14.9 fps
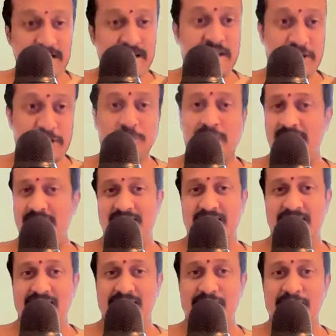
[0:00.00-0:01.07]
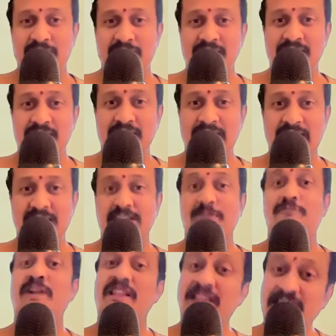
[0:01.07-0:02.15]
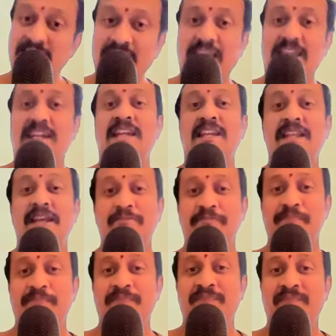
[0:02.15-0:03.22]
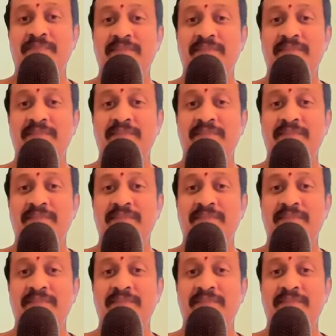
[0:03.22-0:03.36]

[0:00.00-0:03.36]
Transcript: Ishvara is like that, no? He has everything in him.